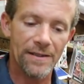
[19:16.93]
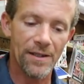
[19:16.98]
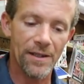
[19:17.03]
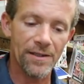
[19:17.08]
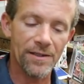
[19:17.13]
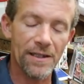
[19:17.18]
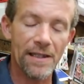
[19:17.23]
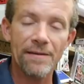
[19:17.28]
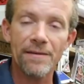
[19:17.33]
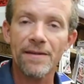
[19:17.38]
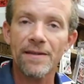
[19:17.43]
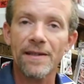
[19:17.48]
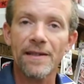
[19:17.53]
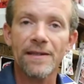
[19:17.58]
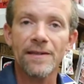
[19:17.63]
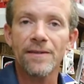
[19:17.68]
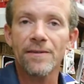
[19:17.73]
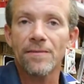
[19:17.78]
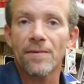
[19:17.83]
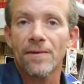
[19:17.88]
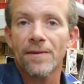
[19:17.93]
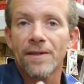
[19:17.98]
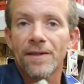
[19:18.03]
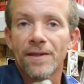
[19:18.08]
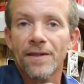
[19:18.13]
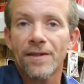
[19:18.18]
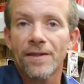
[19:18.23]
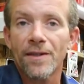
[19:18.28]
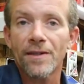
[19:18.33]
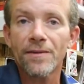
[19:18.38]
Does everything you want
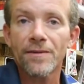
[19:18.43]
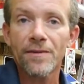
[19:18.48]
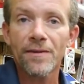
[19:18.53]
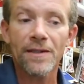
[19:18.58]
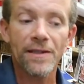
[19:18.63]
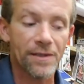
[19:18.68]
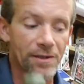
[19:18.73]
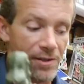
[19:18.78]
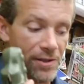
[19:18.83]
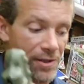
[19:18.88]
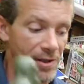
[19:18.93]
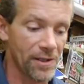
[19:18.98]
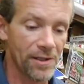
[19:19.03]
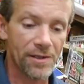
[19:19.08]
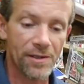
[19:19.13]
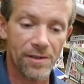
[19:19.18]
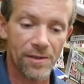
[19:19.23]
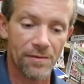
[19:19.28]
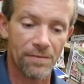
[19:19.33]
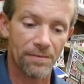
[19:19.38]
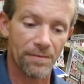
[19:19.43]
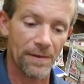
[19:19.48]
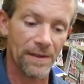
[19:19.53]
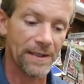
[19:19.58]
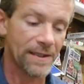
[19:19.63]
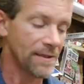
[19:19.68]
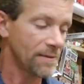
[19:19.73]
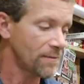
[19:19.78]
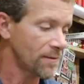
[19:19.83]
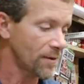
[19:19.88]
it to do. It just
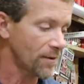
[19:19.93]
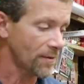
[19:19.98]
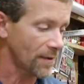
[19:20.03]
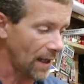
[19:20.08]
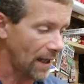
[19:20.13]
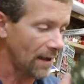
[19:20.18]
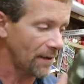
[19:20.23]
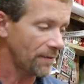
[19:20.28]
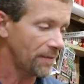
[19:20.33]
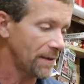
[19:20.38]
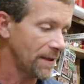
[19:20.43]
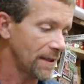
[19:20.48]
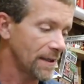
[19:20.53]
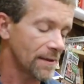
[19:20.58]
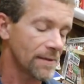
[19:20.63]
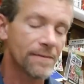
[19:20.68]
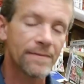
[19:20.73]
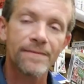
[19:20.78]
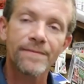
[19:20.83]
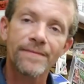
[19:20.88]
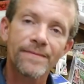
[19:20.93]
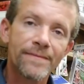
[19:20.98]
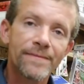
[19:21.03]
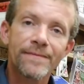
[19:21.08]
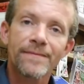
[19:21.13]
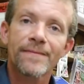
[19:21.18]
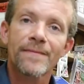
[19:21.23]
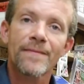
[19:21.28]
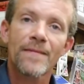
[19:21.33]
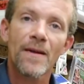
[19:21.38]
freaking will not fit
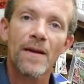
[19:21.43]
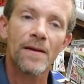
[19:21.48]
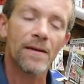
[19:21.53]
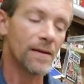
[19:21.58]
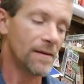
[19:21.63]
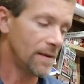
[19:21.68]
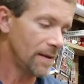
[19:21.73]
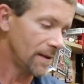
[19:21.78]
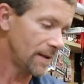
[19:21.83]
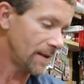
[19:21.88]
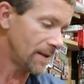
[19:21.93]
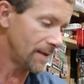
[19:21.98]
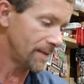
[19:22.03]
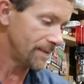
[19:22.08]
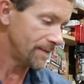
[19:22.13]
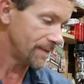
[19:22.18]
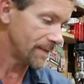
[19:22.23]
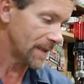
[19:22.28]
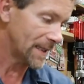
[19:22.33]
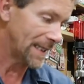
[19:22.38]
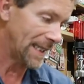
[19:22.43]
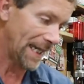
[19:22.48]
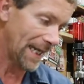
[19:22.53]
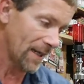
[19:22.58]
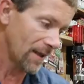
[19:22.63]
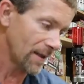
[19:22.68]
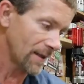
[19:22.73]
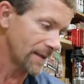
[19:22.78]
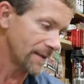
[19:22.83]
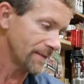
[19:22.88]
Um, the
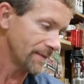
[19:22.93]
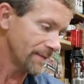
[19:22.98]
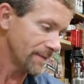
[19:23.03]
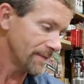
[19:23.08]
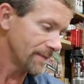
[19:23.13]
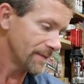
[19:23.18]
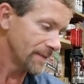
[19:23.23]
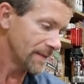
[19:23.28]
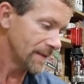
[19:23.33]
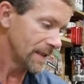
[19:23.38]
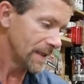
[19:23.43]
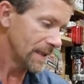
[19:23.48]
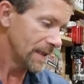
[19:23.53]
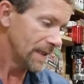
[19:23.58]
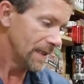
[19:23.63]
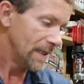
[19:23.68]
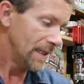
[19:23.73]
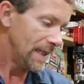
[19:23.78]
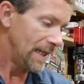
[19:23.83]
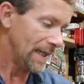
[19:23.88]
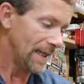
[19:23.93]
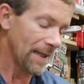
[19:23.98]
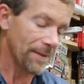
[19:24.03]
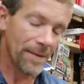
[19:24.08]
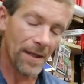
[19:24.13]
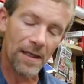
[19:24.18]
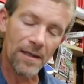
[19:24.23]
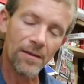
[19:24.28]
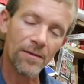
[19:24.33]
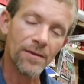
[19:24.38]
cowling, and
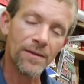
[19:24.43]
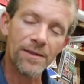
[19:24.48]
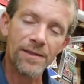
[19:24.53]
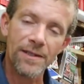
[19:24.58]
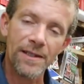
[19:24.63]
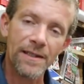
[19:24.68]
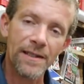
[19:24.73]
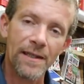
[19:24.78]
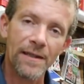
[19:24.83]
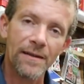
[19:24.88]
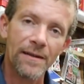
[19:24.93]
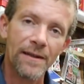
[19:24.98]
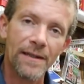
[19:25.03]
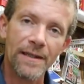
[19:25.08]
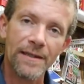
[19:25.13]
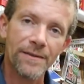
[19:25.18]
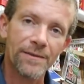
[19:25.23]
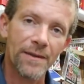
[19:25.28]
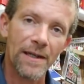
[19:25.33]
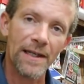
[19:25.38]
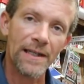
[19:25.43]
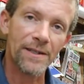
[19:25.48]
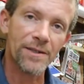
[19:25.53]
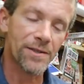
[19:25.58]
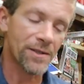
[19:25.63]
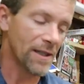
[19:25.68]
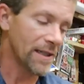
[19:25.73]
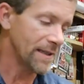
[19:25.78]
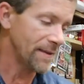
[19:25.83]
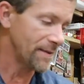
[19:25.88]
I'm not going to sit there and try to
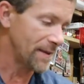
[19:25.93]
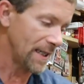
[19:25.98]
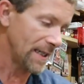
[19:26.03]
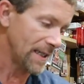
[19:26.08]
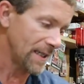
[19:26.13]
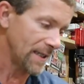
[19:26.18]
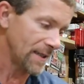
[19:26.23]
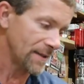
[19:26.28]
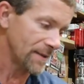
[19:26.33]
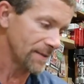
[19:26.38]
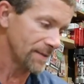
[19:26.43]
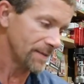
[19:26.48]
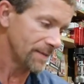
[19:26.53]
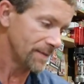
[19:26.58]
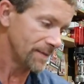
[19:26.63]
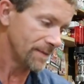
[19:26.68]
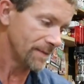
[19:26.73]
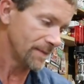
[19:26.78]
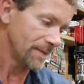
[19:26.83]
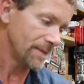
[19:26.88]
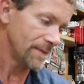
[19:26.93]
shave down